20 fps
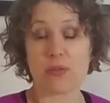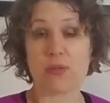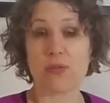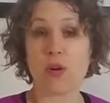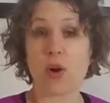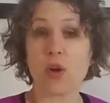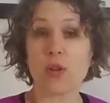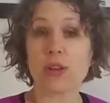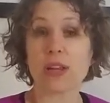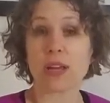
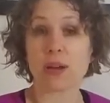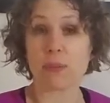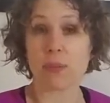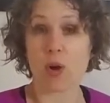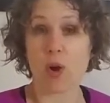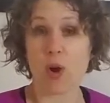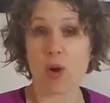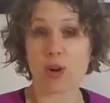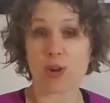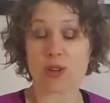falling
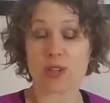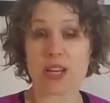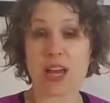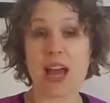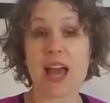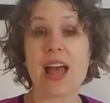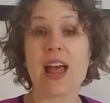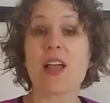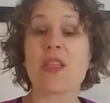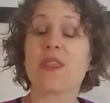apart
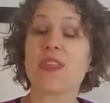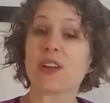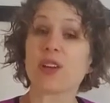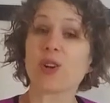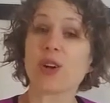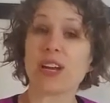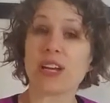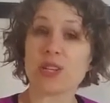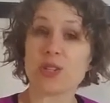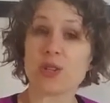that
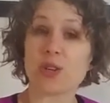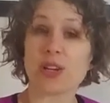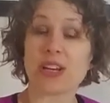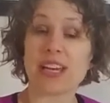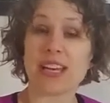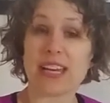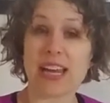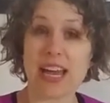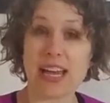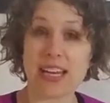are
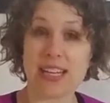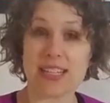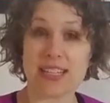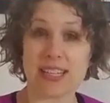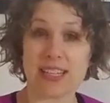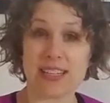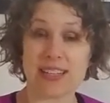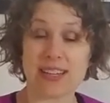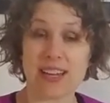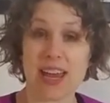
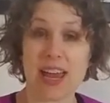interconnected.